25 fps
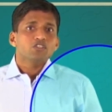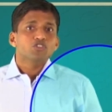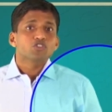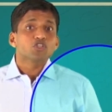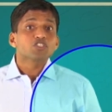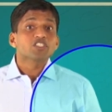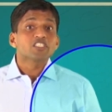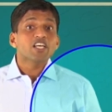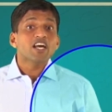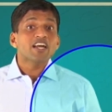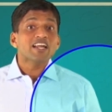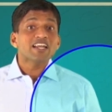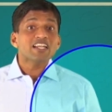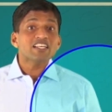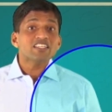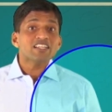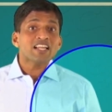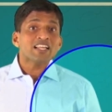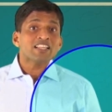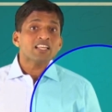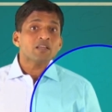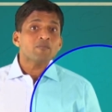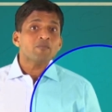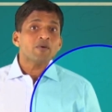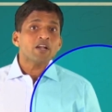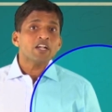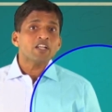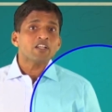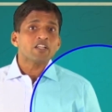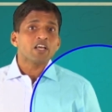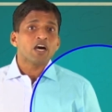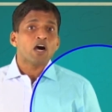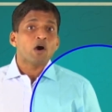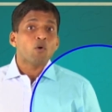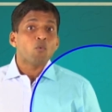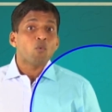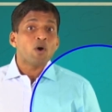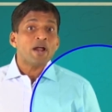So circle is nothing
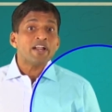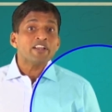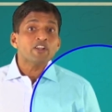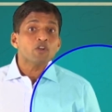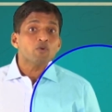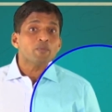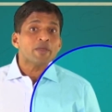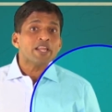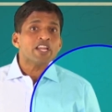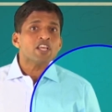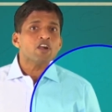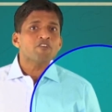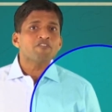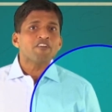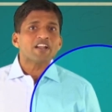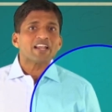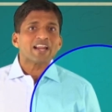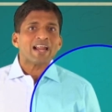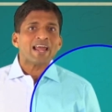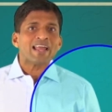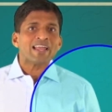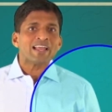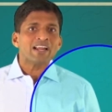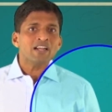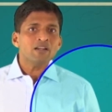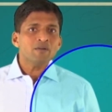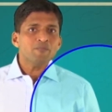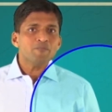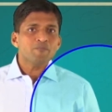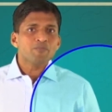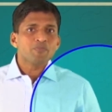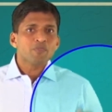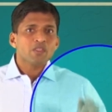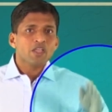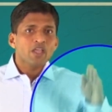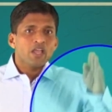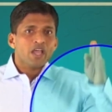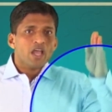but uh, one too many of a triangle.
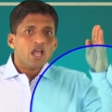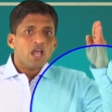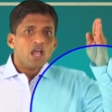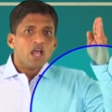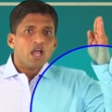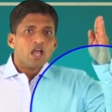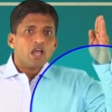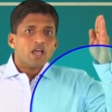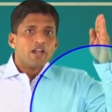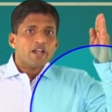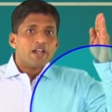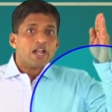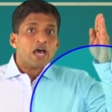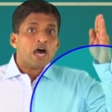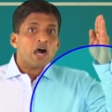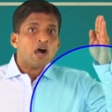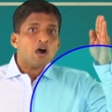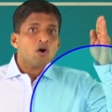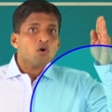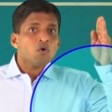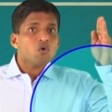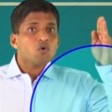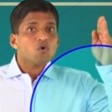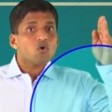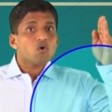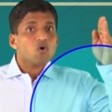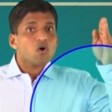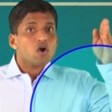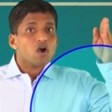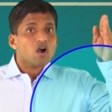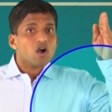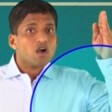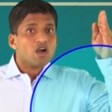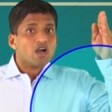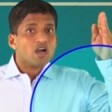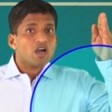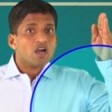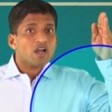Now,
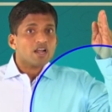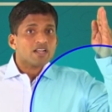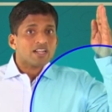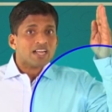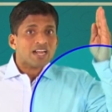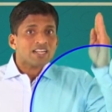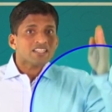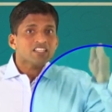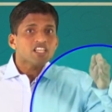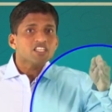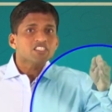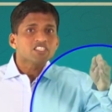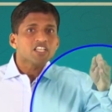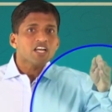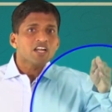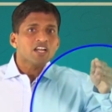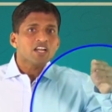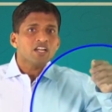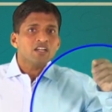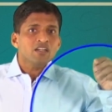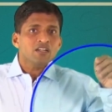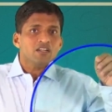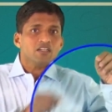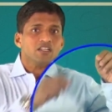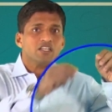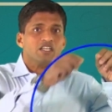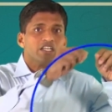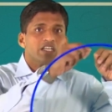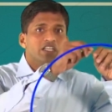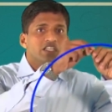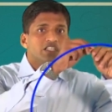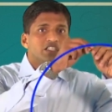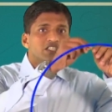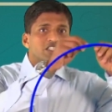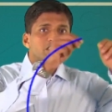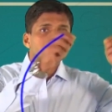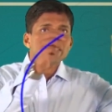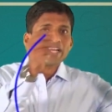cut the circle,
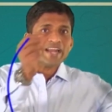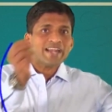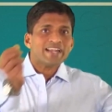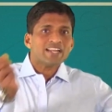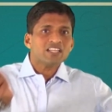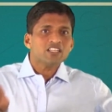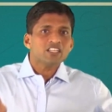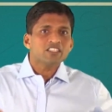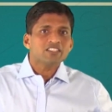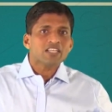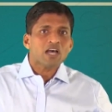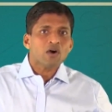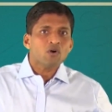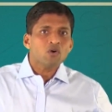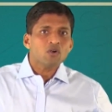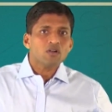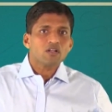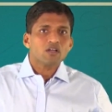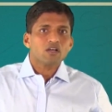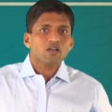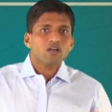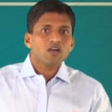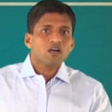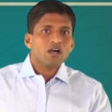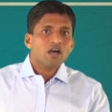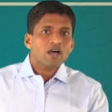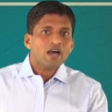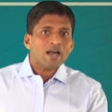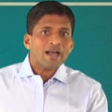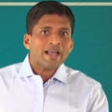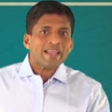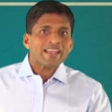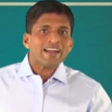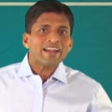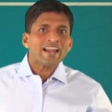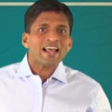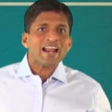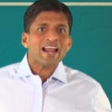straighten this out,
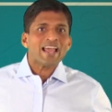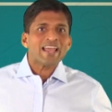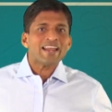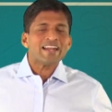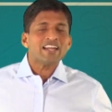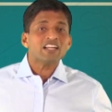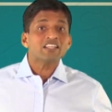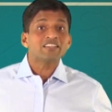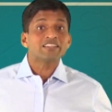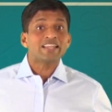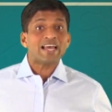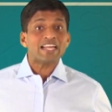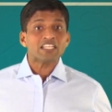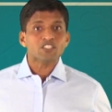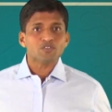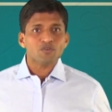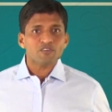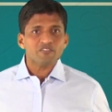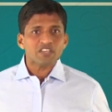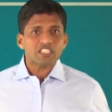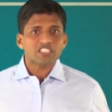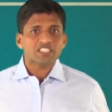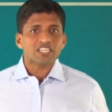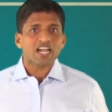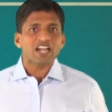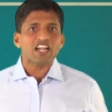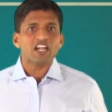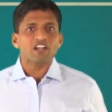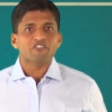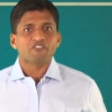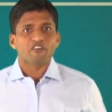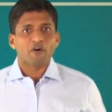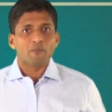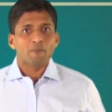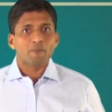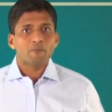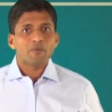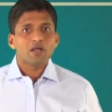I get a line and that's where we started
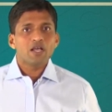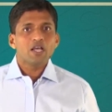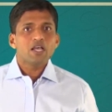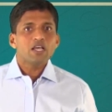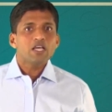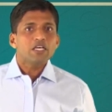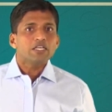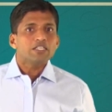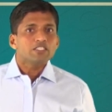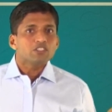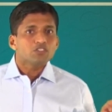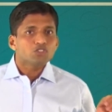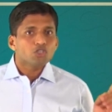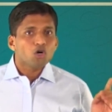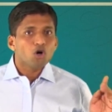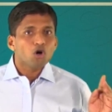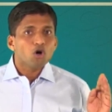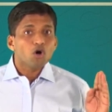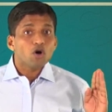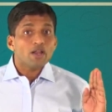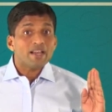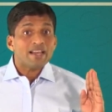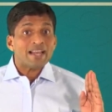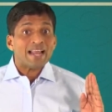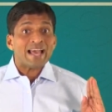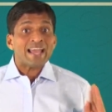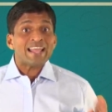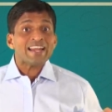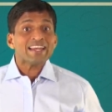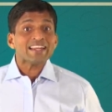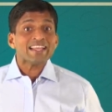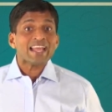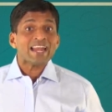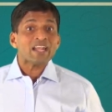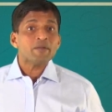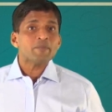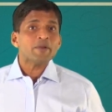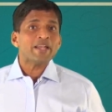from. So
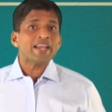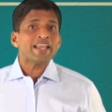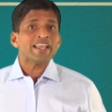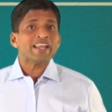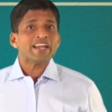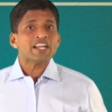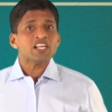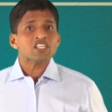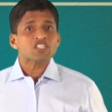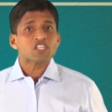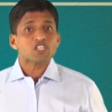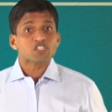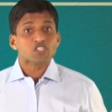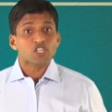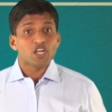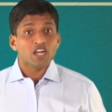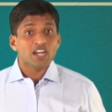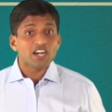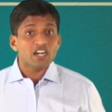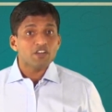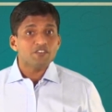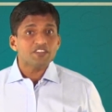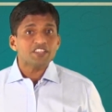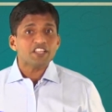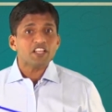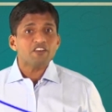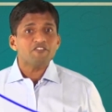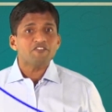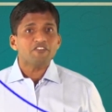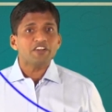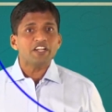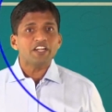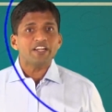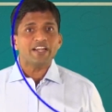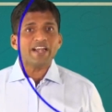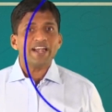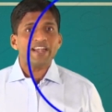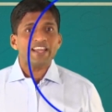line can be taken as a circle with
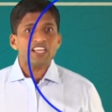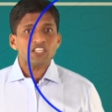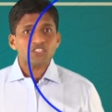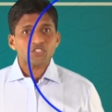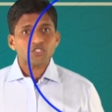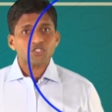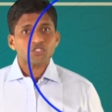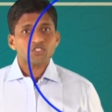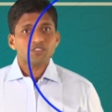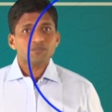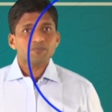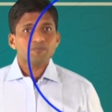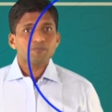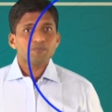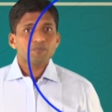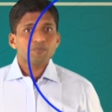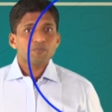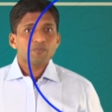infinite radius.